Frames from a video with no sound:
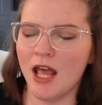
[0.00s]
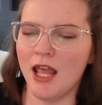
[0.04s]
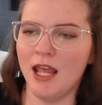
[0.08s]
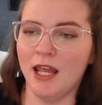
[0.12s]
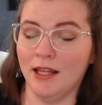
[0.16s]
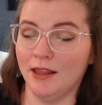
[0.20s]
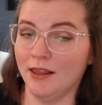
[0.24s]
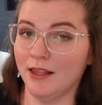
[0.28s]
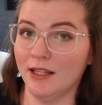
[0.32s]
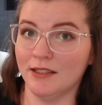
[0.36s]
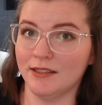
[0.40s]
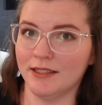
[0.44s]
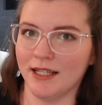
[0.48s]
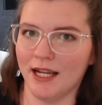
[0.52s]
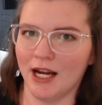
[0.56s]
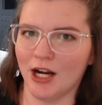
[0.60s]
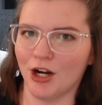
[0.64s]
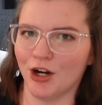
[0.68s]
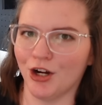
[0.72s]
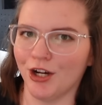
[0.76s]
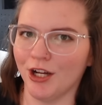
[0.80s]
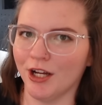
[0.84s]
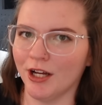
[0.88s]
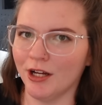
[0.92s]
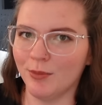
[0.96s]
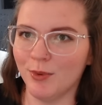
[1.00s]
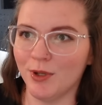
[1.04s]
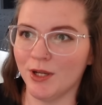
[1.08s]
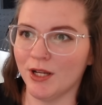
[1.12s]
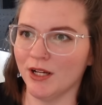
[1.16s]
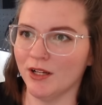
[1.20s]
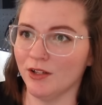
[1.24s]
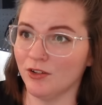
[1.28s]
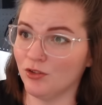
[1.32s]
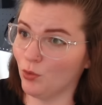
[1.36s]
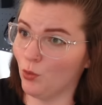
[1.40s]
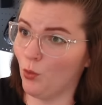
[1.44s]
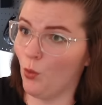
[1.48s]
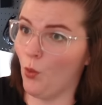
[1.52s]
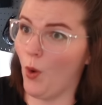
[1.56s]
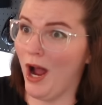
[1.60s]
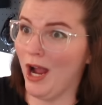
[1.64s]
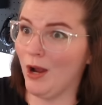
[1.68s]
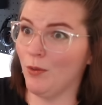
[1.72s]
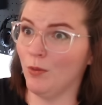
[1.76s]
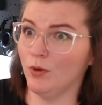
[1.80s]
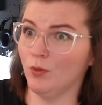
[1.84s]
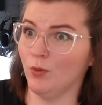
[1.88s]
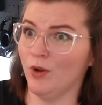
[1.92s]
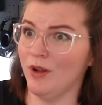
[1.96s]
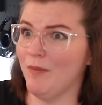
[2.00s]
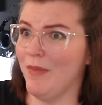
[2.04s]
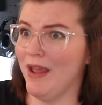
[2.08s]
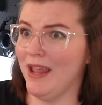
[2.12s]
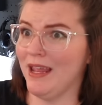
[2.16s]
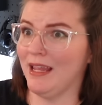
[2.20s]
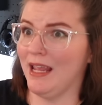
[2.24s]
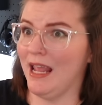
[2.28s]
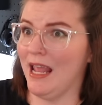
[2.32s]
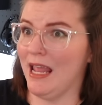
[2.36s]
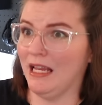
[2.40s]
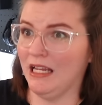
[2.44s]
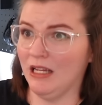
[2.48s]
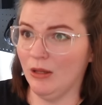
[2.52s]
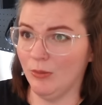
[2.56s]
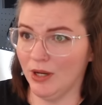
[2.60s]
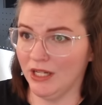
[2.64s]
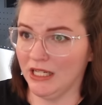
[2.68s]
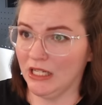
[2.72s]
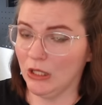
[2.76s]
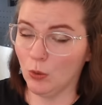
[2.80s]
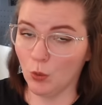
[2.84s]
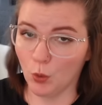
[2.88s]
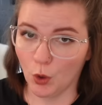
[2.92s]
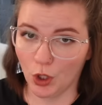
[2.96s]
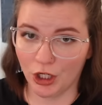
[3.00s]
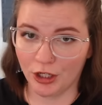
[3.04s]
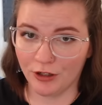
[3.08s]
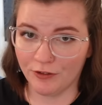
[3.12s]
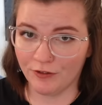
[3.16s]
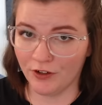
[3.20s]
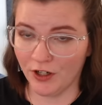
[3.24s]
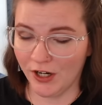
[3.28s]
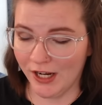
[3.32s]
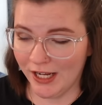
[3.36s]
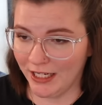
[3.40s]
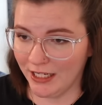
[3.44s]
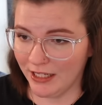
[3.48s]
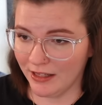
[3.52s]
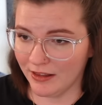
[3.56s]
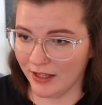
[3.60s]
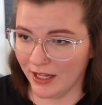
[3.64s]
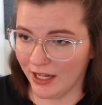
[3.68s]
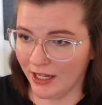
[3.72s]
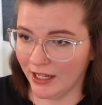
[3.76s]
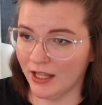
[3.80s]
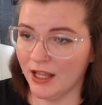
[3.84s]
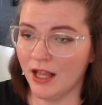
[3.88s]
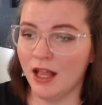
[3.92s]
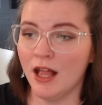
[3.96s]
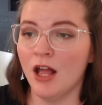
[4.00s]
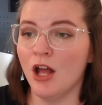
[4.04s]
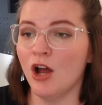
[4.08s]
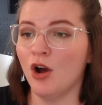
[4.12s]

in this area, because why would we make anybody work for anything?